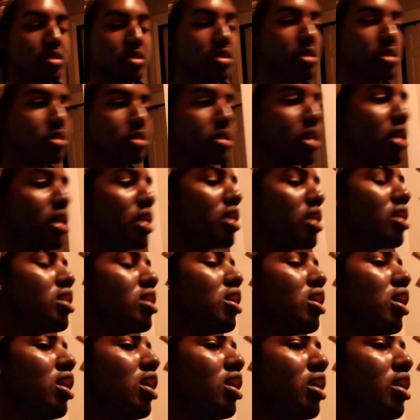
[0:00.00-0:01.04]
versus
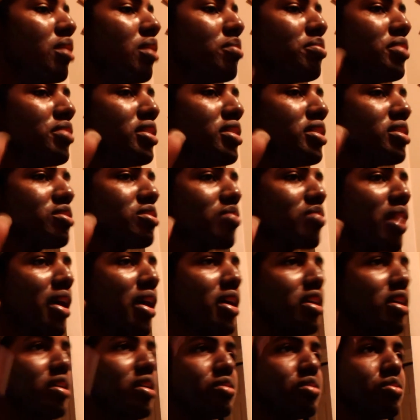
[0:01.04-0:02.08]
this
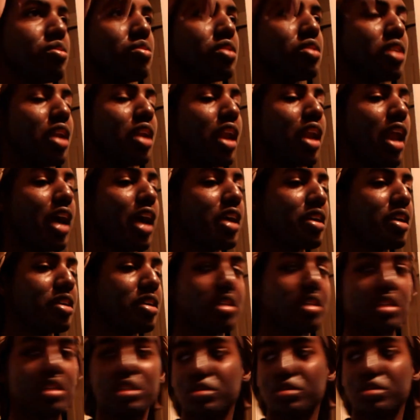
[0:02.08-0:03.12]
right here due to the
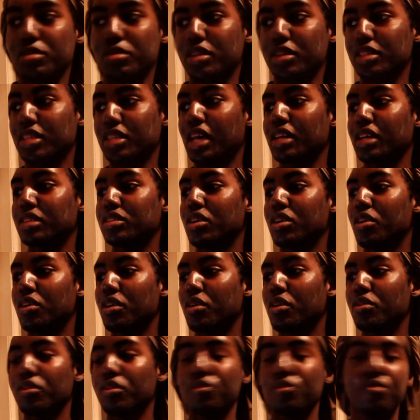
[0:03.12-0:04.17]
lighting condition because I could
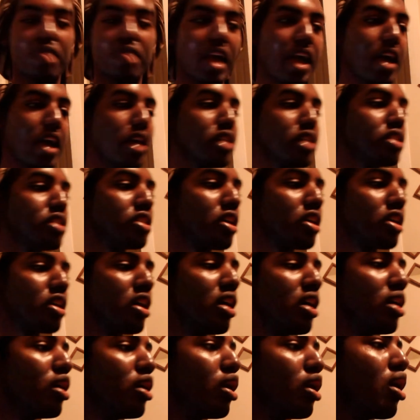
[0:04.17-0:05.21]
turn on the flash
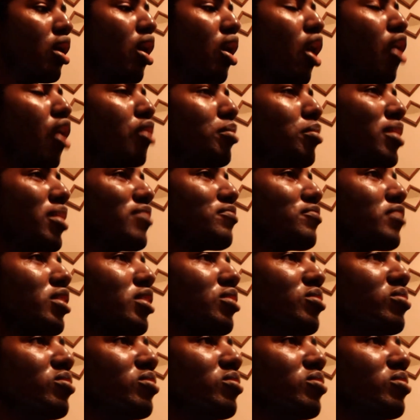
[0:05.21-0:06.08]
on my